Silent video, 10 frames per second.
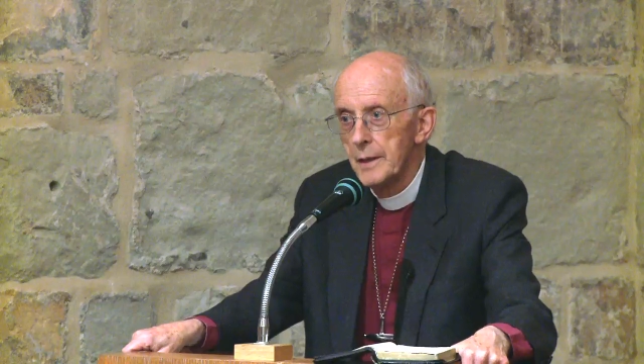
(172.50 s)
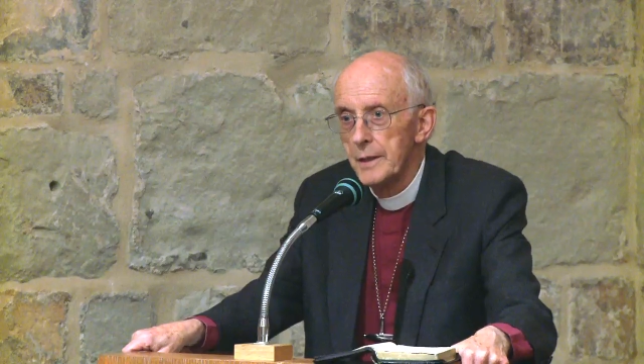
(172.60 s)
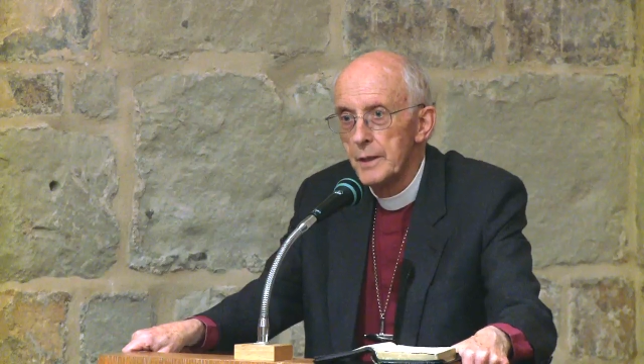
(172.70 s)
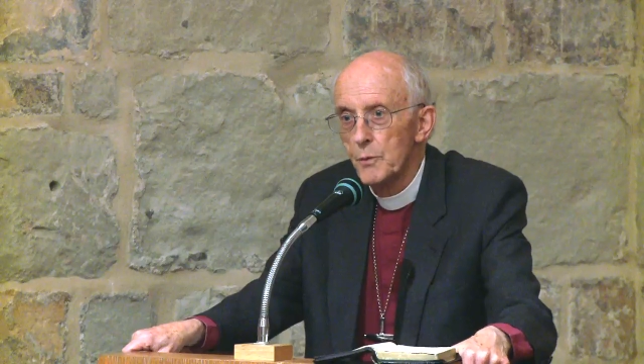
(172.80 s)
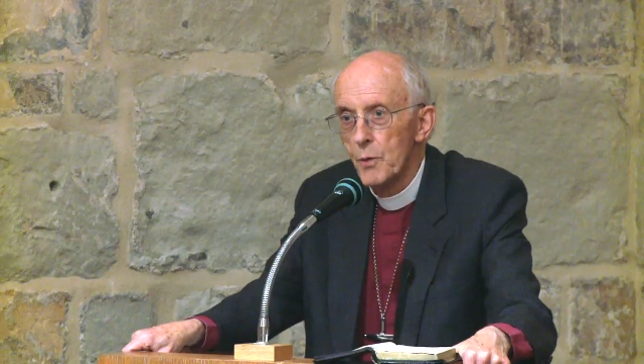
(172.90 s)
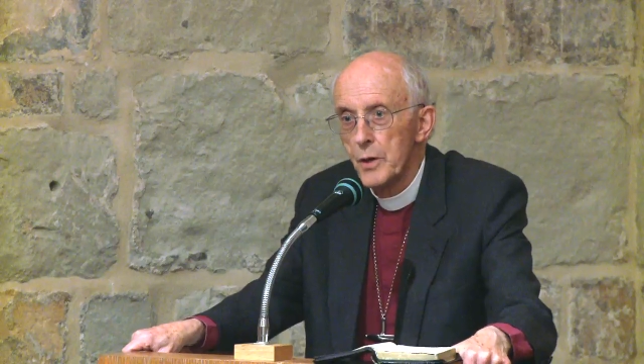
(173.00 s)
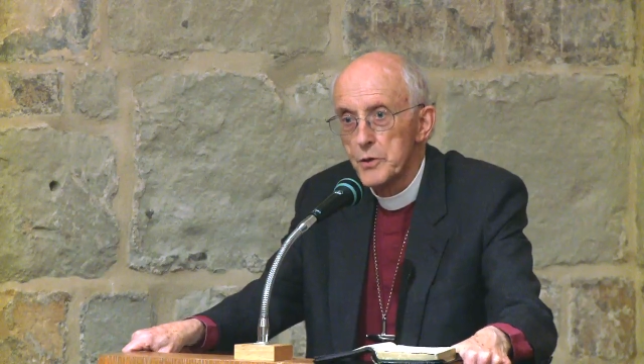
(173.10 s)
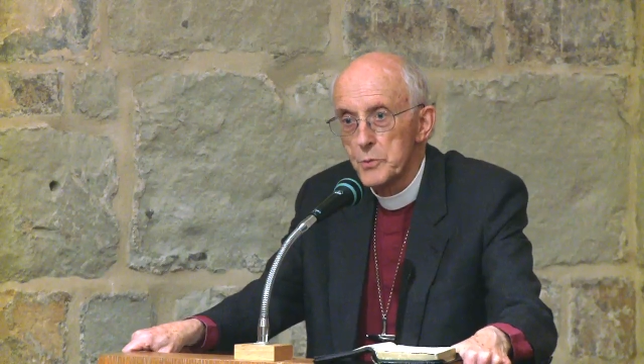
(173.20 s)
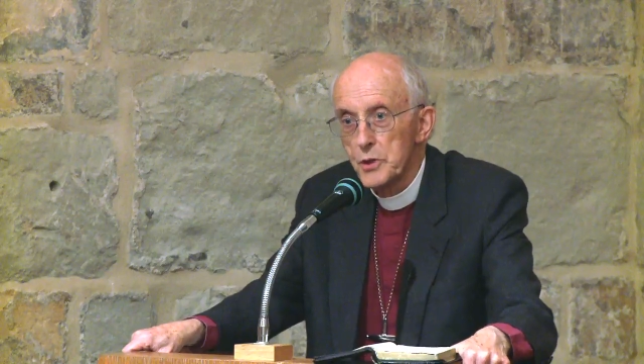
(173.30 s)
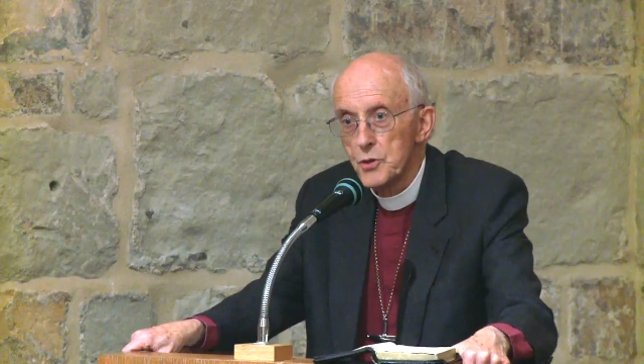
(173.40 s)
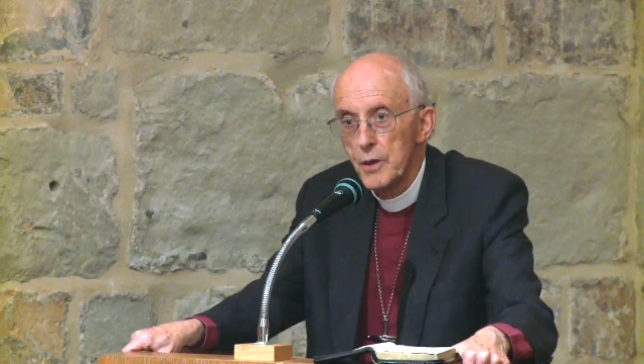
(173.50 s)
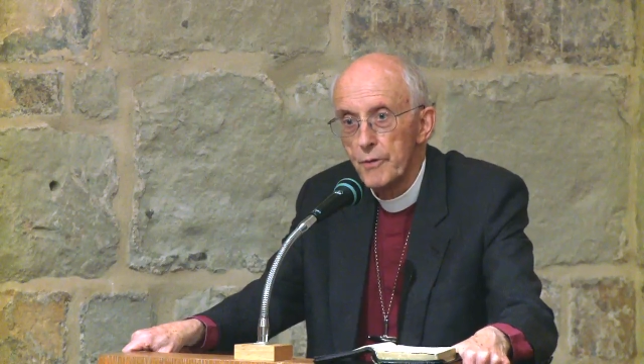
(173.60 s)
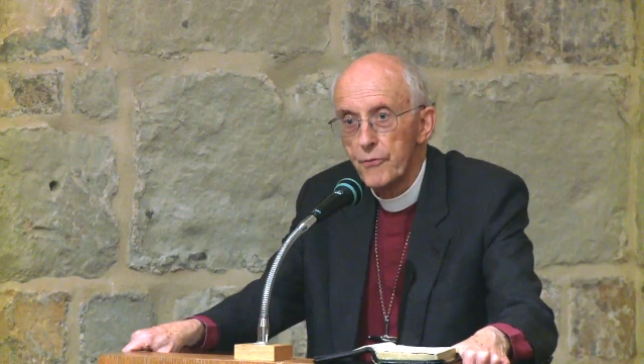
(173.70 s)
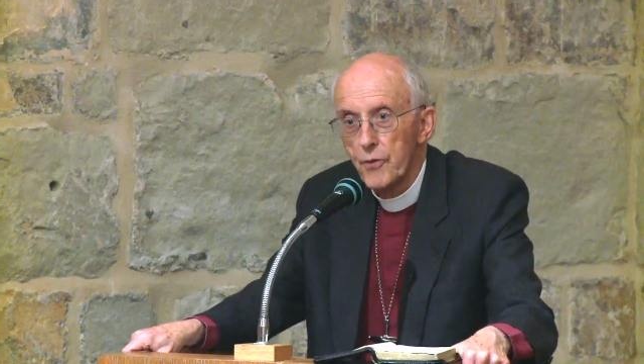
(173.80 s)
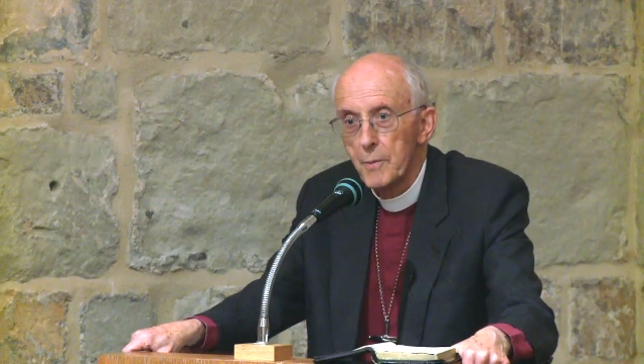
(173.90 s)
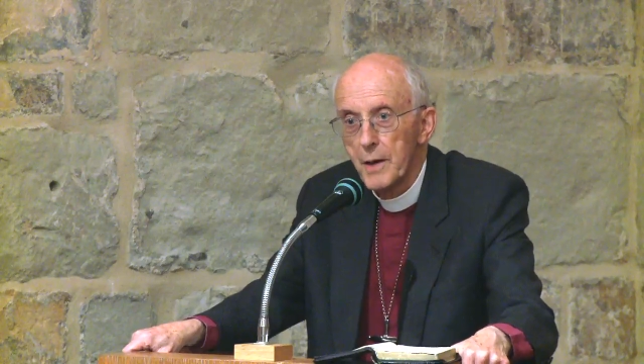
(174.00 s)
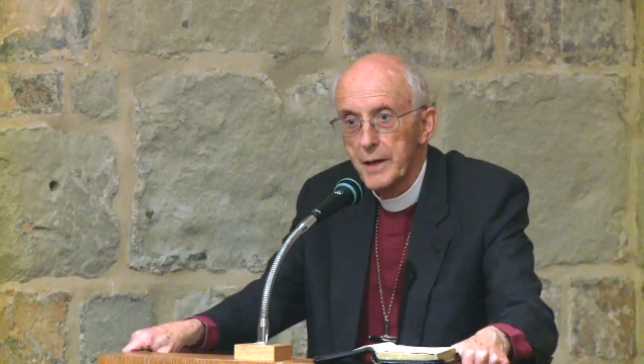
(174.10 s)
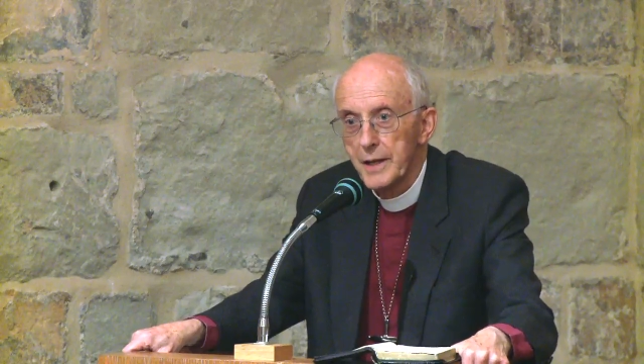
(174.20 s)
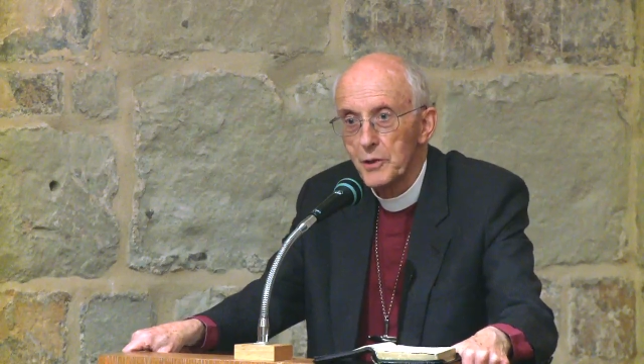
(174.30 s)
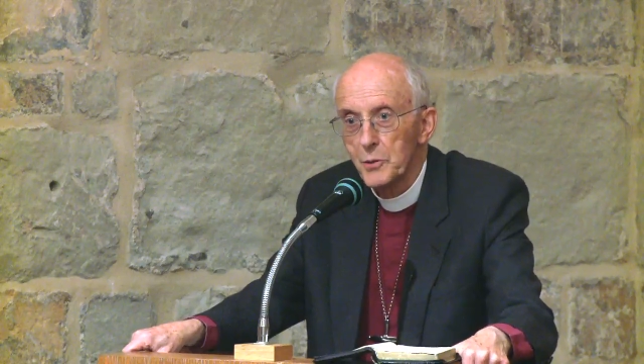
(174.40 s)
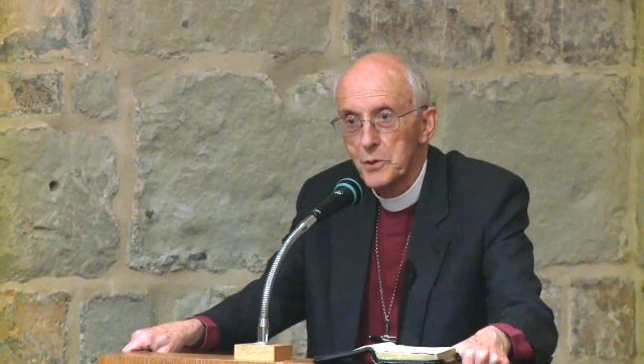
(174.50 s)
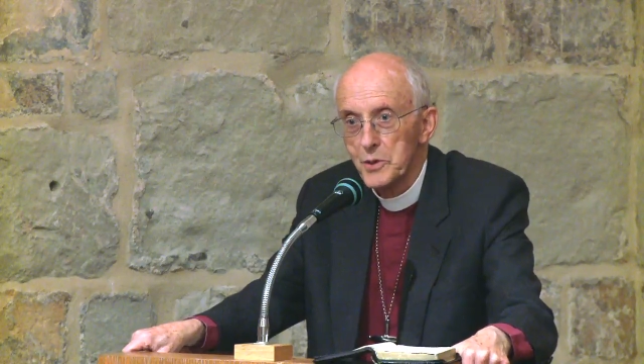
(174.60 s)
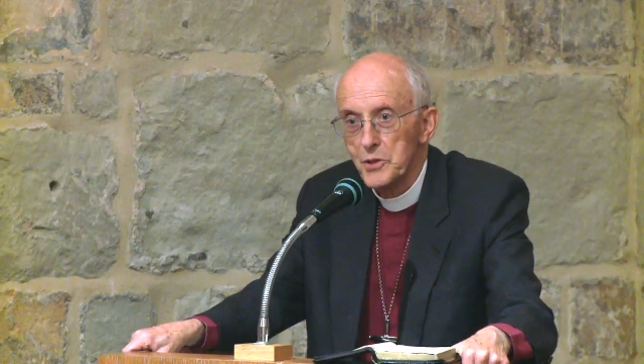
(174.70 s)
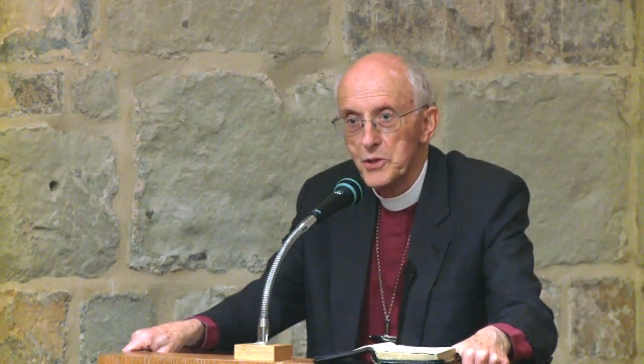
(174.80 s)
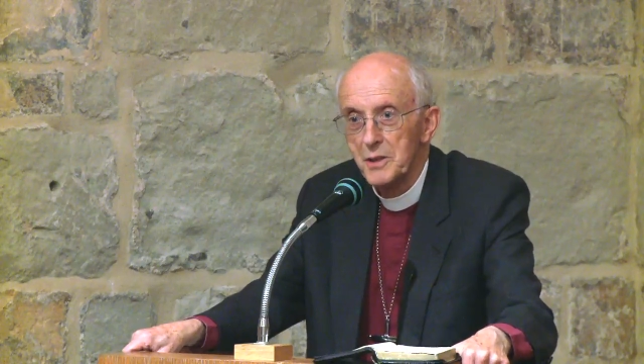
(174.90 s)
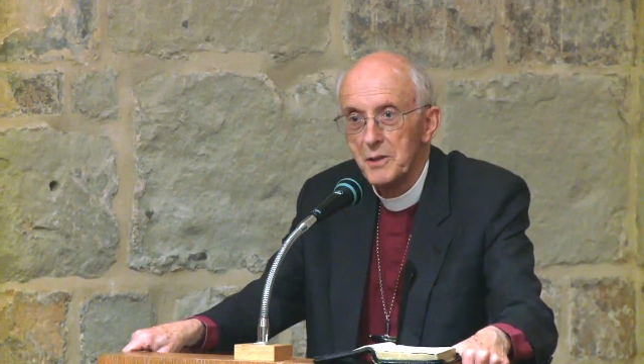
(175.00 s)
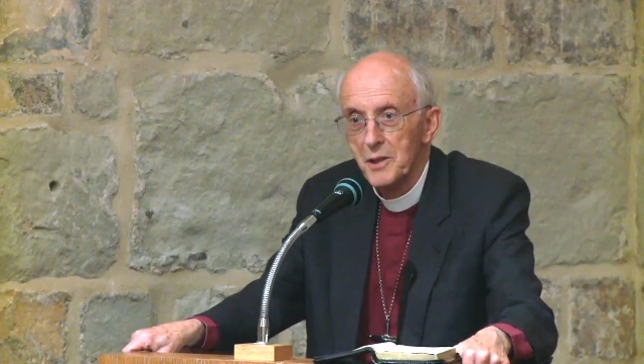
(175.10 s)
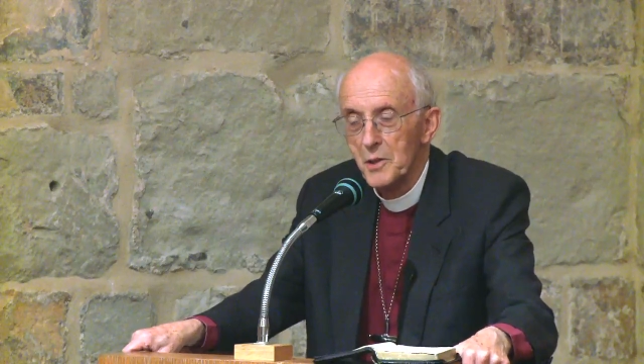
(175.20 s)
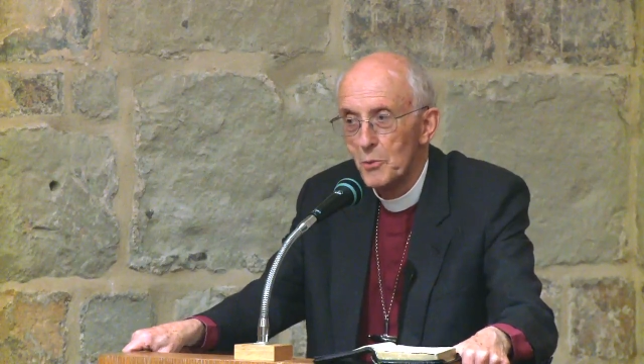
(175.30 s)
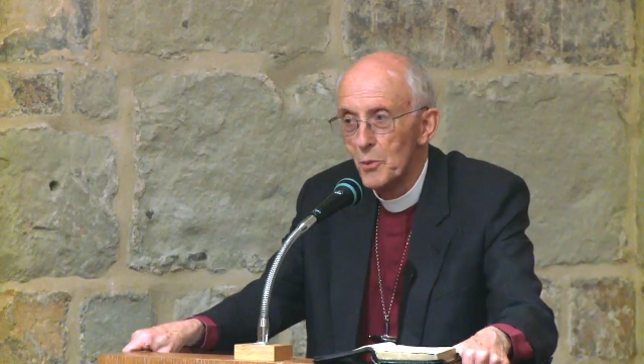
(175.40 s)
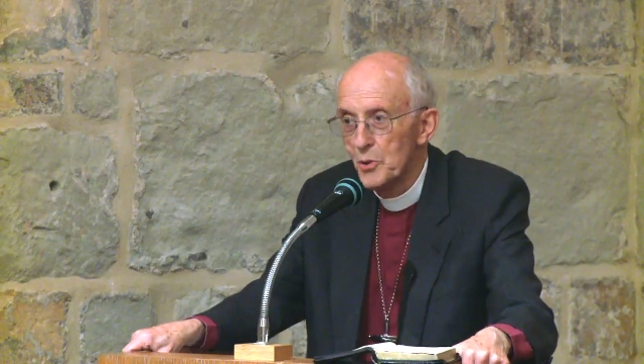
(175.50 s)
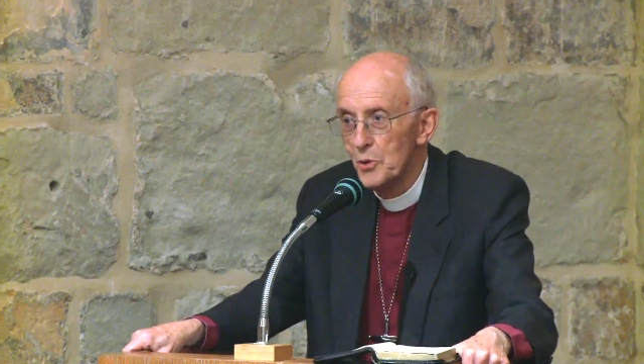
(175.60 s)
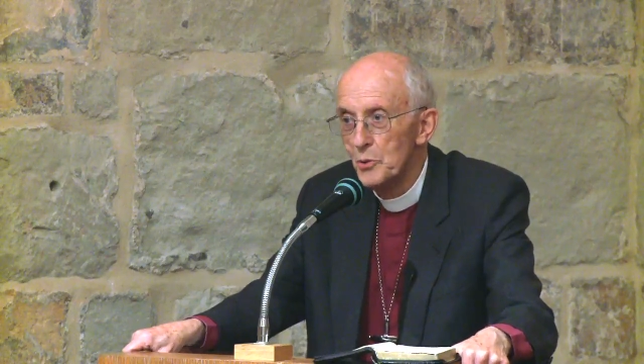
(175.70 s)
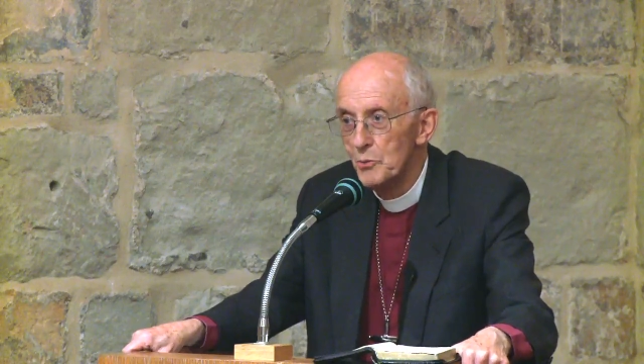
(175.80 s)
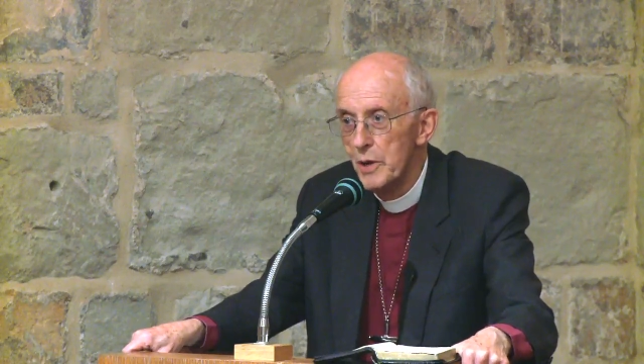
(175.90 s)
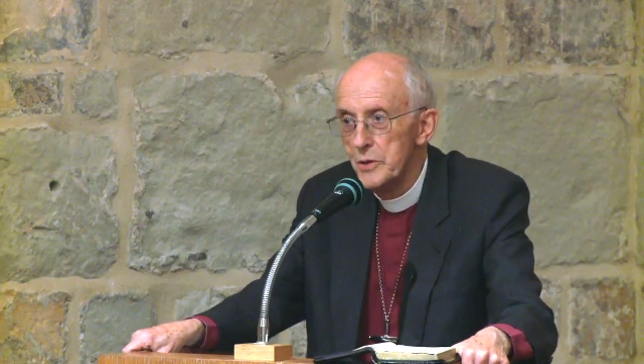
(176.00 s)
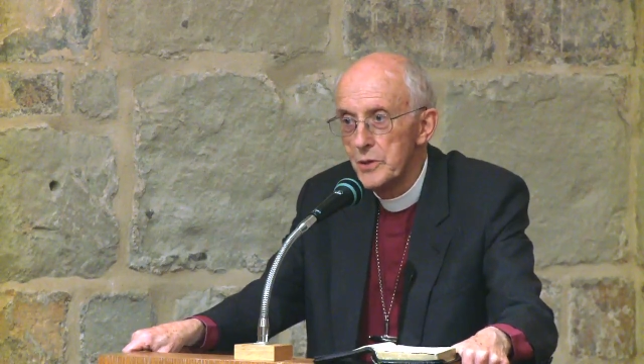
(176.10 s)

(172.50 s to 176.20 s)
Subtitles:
And it was. We drove from our headquarters in Waterloo Road,